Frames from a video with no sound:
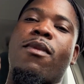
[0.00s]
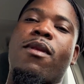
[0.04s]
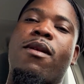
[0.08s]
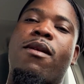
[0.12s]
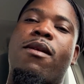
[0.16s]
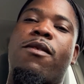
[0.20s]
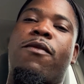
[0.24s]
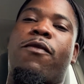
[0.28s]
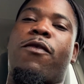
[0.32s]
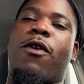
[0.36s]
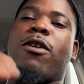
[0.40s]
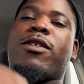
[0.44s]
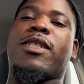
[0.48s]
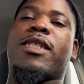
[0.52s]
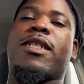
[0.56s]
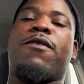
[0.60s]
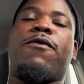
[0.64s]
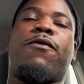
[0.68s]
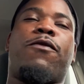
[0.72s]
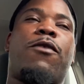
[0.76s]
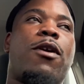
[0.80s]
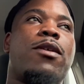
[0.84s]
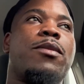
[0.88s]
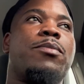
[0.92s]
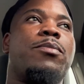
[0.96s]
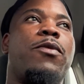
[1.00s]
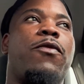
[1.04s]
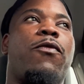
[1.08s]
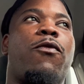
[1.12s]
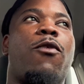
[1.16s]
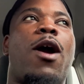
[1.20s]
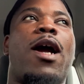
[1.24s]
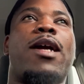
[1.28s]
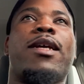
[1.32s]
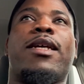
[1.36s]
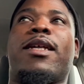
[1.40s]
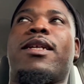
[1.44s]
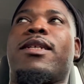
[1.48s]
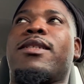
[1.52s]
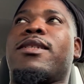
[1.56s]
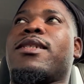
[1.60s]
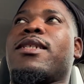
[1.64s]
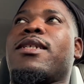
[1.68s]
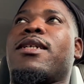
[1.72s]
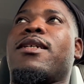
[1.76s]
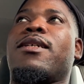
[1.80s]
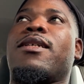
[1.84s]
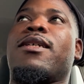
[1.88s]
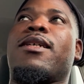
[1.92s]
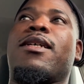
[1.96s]
first thing first, before I get
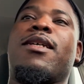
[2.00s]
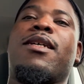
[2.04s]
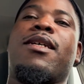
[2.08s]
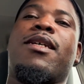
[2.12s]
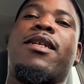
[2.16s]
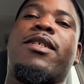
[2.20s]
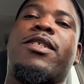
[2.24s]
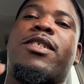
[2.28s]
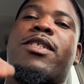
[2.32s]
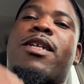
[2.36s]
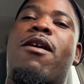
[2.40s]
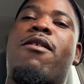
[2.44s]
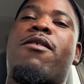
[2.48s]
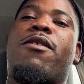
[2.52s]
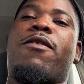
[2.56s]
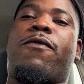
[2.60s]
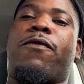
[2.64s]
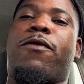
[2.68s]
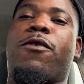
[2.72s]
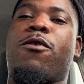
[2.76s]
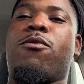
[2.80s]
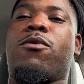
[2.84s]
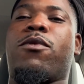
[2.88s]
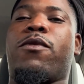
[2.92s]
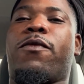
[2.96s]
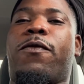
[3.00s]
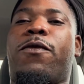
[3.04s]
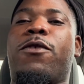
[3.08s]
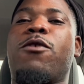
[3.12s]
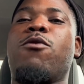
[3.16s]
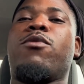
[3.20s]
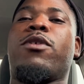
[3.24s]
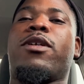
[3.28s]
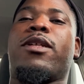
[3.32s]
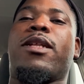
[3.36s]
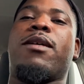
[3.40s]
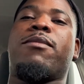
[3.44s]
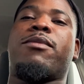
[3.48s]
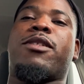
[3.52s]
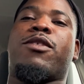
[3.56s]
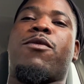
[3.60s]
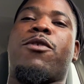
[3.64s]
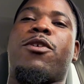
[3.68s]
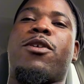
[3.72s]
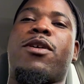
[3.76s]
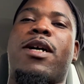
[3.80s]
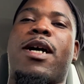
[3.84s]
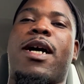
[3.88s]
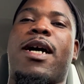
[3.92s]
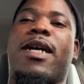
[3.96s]
into sharing a few clips with you
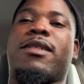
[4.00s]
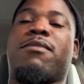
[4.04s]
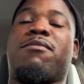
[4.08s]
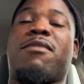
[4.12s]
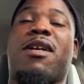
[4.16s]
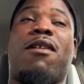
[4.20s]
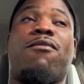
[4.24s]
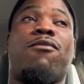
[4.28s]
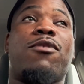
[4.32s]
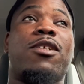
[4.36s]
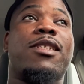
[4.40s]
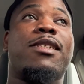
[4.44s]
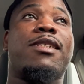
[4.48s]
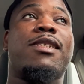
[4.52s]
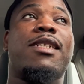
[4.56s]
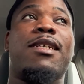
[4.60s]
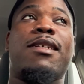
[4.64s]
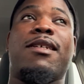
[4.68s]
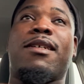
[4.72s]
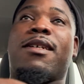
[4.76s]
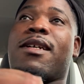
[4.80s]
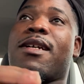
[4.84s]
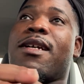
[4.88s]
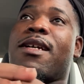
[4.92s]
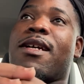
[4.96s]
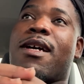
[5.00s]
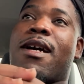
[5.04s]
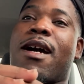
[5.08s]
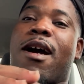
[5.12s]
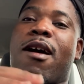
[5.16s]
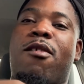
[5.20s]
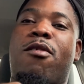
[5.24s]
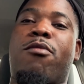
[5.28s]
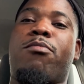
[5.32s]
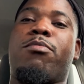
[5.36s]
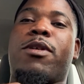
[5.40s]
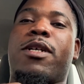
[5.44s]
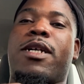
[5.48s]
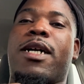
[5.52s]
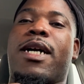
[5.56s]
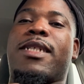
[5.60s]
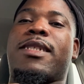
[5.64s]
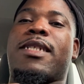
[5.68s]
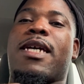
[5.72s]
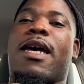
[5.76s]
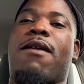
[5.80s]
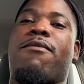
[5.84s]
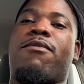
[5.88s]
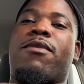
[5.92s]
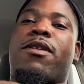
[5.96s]
guys, man, I want to say I hope you guys are
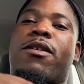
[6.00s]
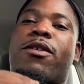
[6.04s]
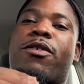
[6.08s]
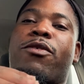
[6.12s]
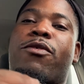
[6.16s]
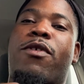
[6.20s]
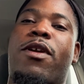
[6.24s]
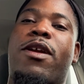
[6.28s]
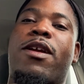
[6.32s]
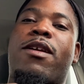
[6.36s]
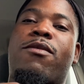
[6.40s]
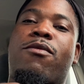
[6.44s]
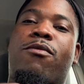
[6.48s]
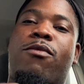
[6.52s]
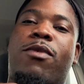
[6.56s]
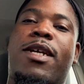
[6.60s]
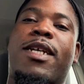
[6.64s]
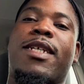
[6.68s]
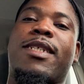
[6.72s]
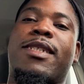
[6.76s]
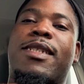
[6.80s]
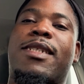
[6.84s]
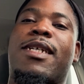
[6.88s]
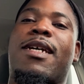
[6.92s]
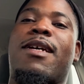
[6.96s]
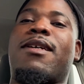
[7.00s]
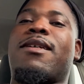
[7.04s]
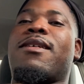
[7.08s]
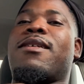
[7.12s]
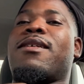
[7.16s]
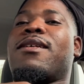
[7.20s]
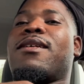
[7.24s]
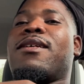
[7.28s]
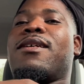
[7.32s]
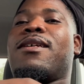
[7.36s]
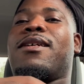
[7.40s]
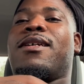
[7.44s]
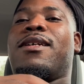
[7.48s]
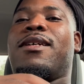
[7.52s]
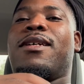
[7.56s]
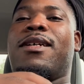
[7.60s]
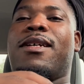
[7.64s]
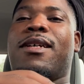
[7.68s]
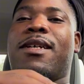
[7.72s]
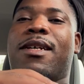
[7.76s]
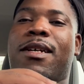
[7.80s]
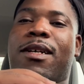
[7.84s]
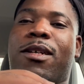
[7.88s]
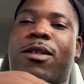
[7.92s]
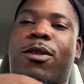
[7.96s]
having a great Wednesday,
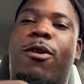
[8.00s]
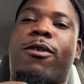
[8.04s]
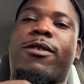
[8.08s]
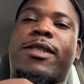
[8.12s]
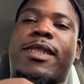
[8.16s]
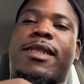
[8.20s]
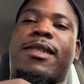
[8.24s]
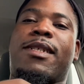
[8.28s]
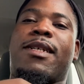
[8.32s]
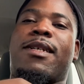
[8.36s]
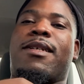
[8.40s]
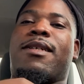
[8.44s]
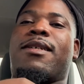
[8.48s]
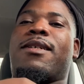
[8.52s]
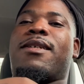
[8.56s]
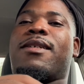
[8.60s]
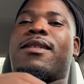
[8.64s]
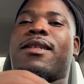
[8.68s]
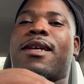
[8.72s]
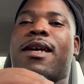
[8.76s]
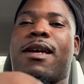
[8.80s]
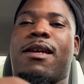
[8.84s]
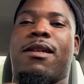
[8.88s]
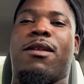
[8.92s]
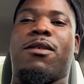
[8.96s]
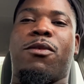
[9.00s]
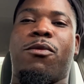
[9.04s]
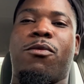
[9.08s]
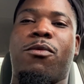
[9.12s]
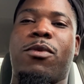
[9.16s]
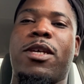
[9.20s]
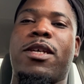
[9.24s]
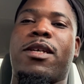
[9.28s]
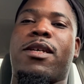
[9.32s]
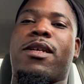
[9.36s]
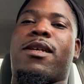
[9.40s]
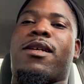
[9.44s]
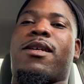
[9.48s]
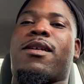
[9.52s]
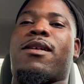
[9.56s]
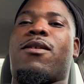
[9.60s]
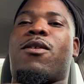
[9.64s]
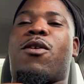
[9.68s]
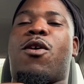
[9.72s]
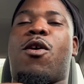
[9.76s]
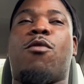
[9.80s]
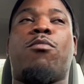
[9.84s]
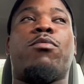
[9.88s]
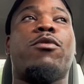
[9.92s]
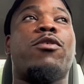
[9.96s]
close to the end of the week.
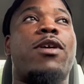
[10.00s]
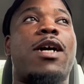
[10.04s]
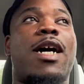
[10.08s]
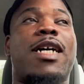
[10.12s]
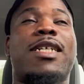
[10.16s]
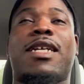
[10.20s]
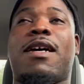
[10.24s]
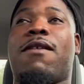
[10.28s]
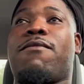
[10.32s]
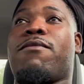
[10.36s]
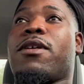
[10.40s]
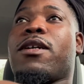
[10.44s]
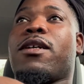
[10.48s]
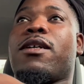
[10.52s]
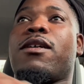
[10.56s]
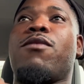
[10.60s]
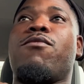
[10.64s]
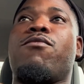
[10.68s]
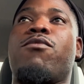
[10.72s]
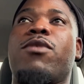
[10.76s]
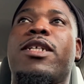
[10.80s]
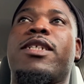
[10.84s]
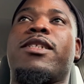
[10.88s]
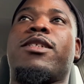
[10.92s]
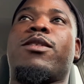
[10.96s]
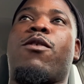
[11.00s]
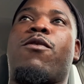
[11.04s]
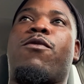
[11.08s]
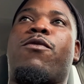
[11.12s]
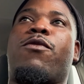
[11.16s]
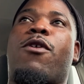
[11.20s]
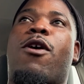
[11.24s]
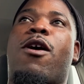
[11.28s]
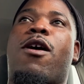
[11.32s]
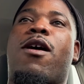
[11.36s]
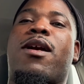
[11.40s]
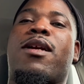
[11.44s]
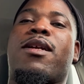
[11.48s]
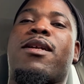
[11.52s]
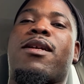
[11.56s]
Hope you guys are having a good week so far.